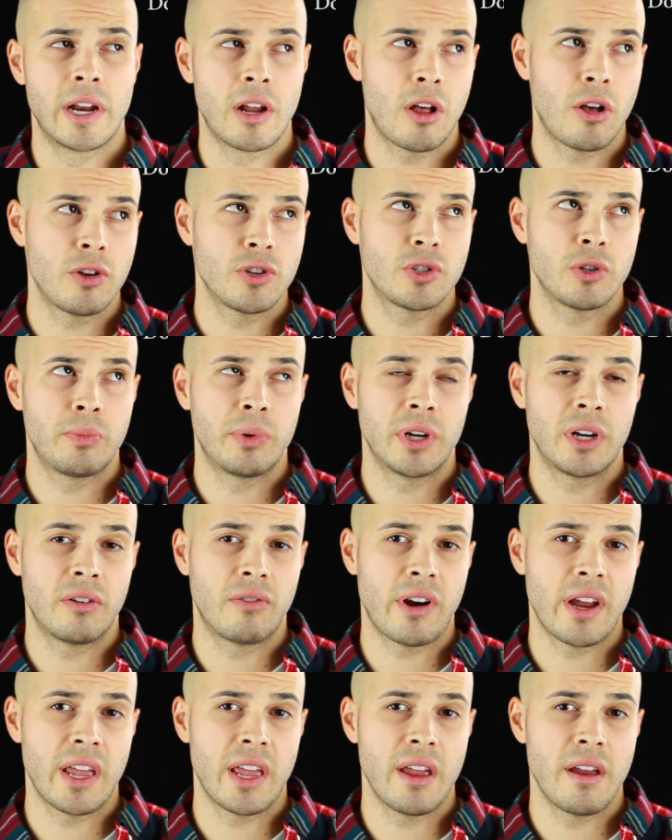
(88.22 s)
and I'll also put
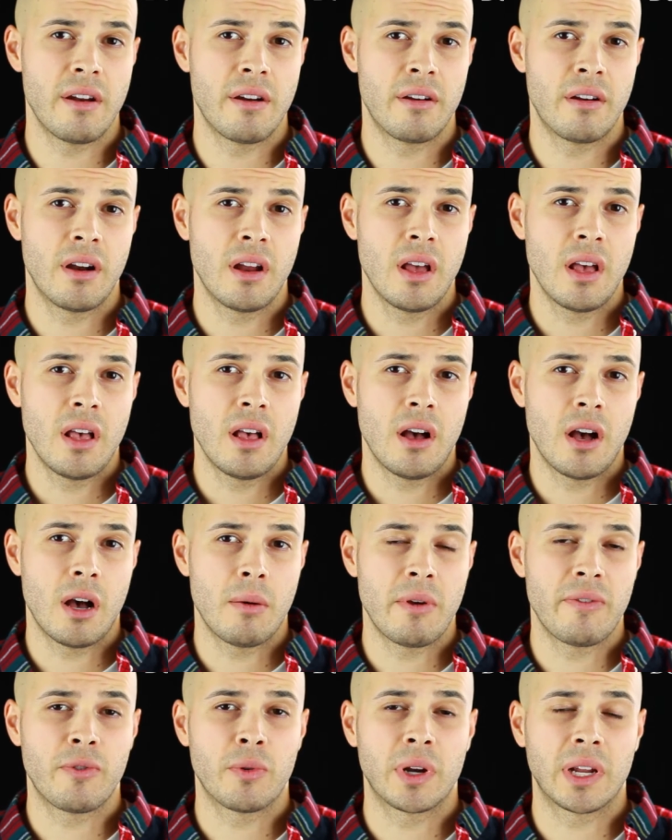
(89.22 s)
it right here
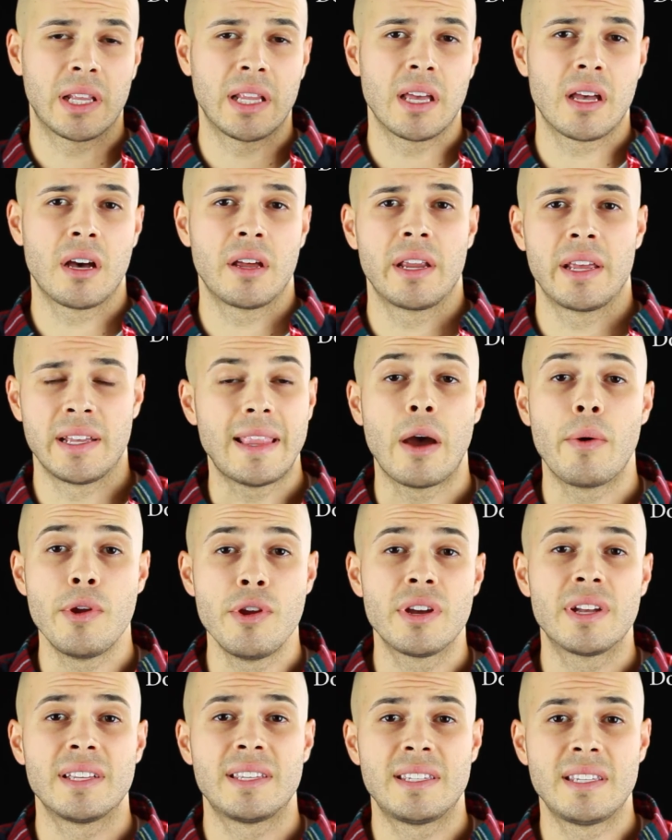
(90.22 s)
if you want to click on it. That
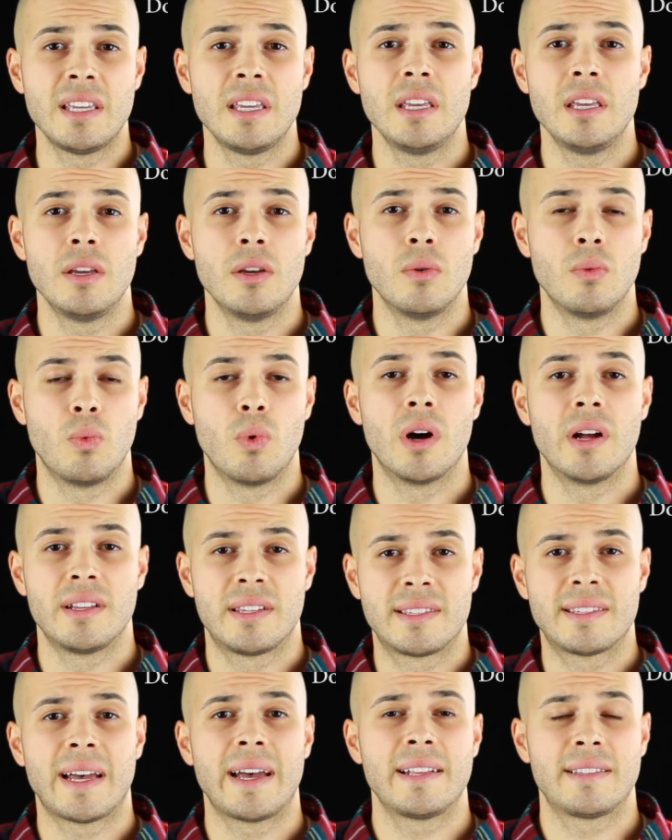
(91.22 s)
way you can see
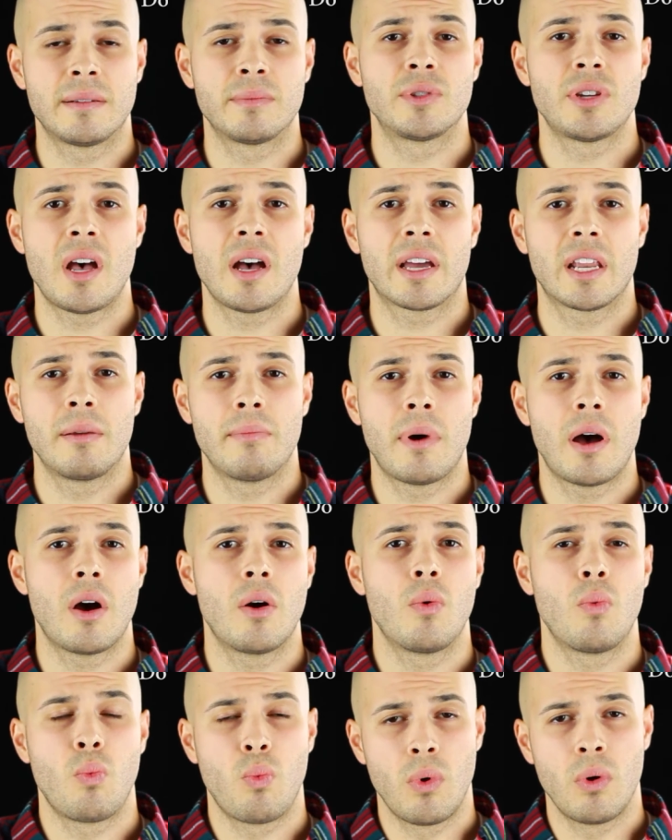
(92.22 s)
what sites I'm talking
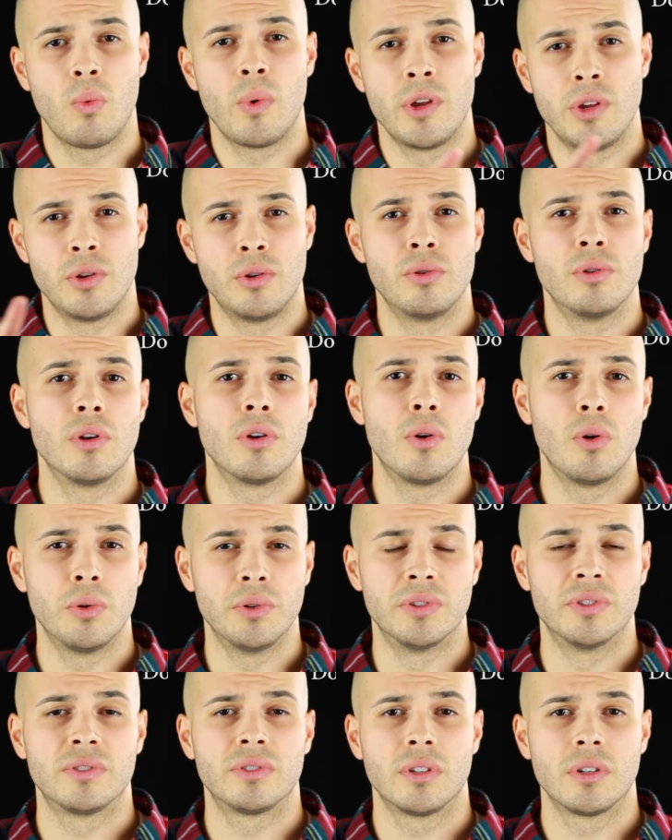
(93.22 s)
about when you do the
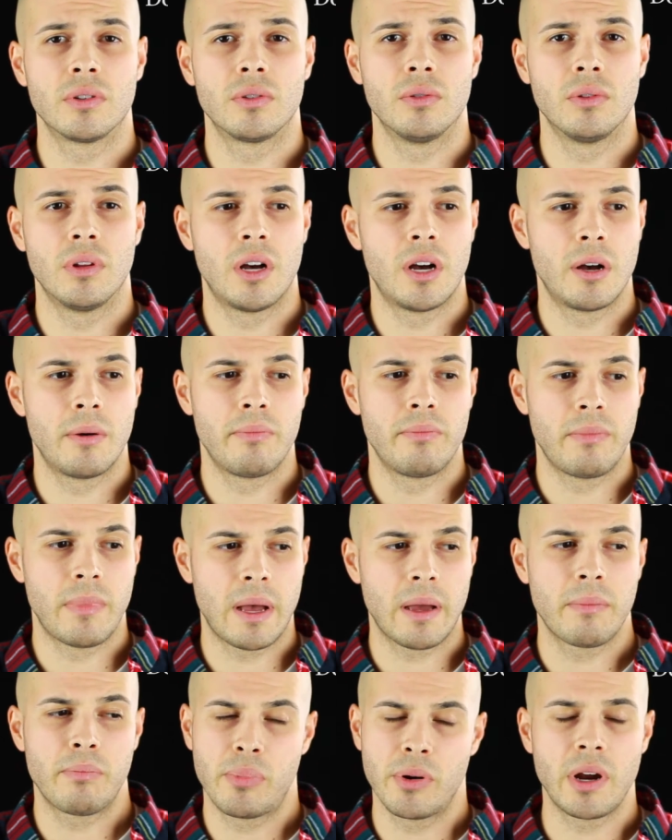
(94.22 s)
Golden Circle.
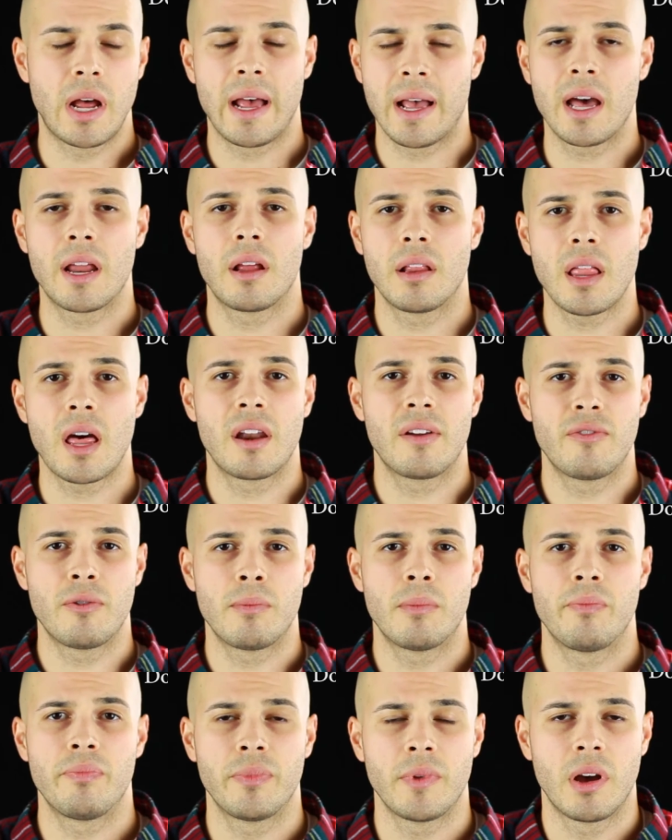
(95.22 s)
I got a lot of
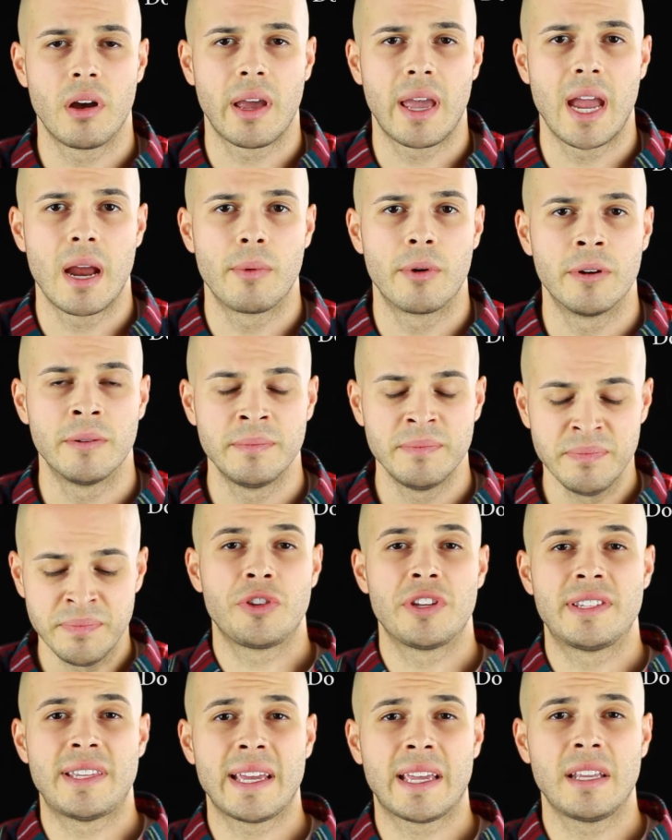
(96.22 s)
them on camera. So
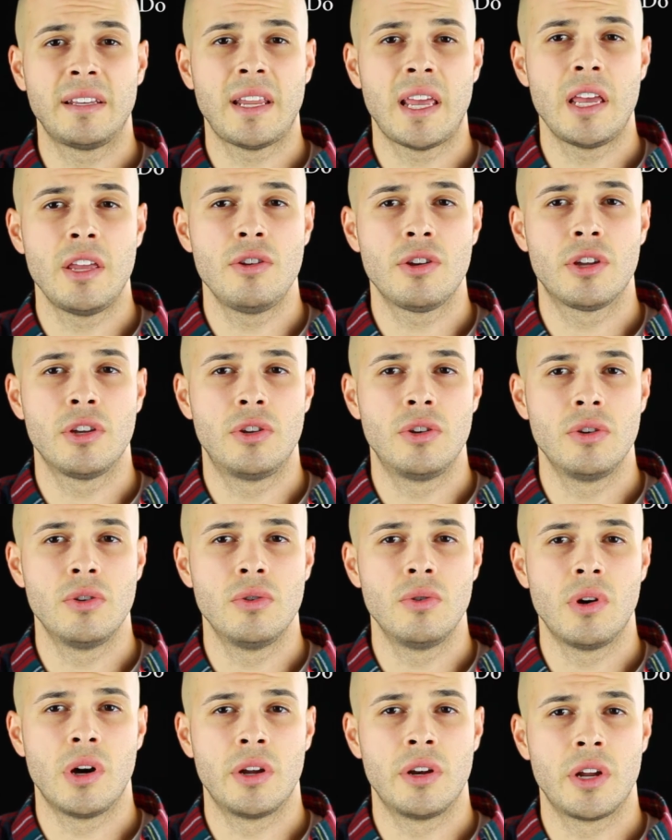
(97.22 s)
on the second day, you could
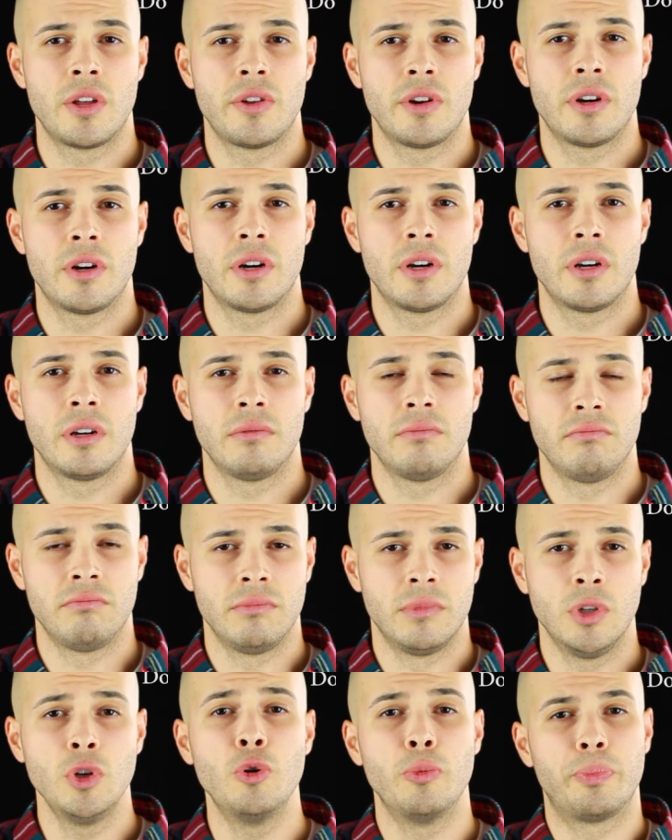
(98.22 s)
do
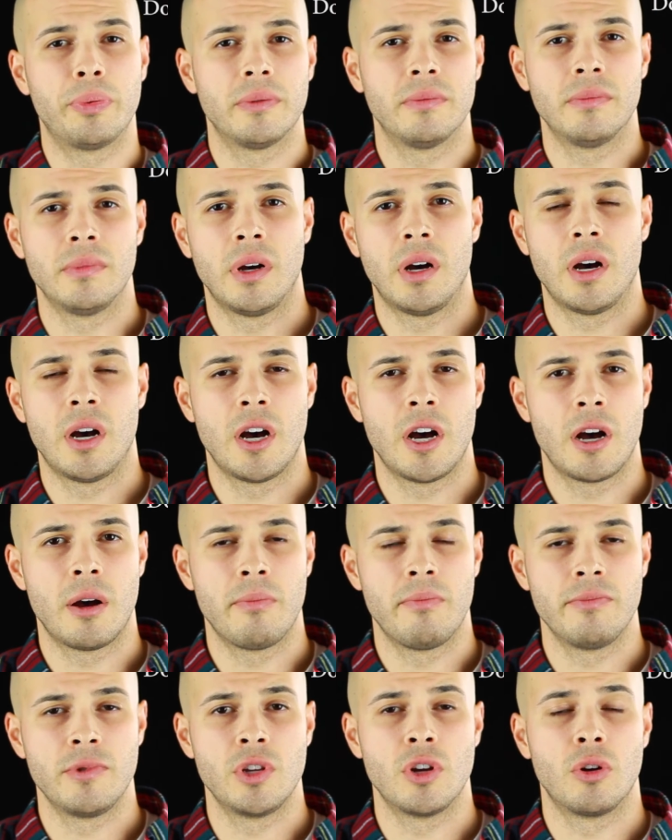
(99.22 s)
another loop,
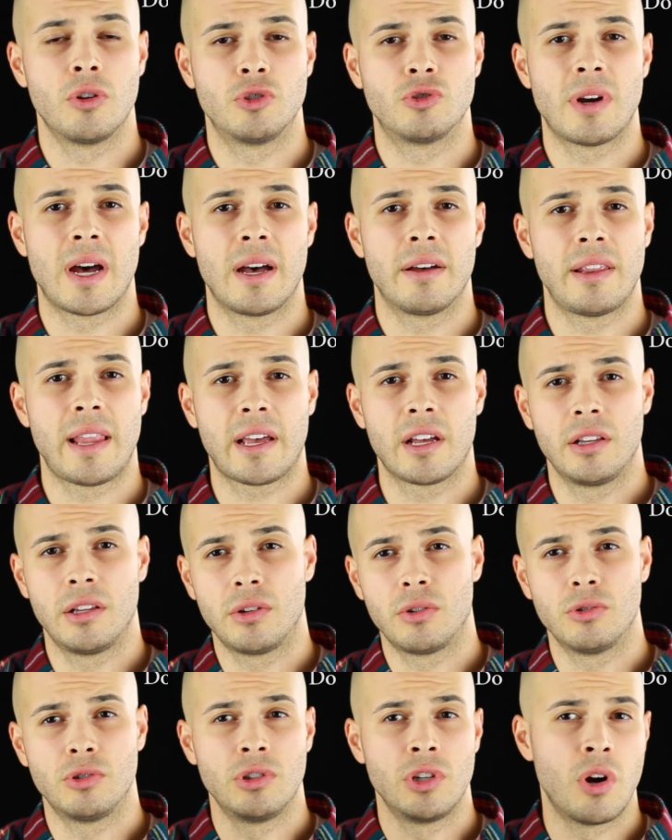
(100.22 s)
you know, drive like
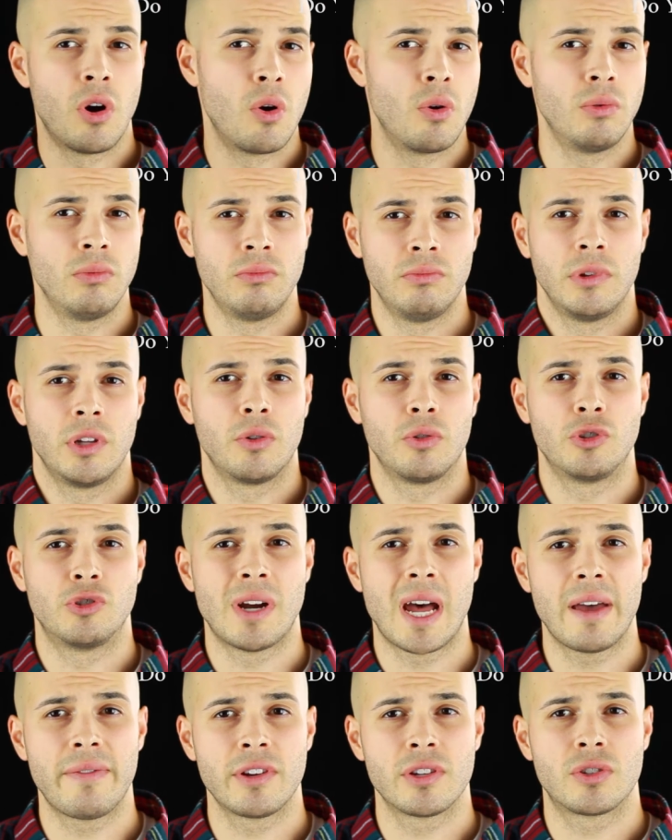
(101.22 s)
your own little
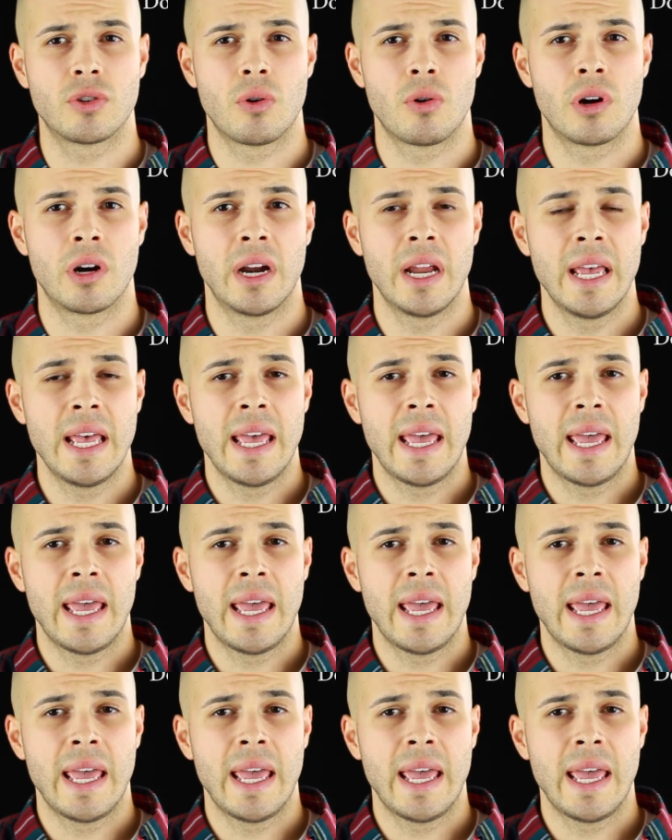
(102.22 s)
driving tour.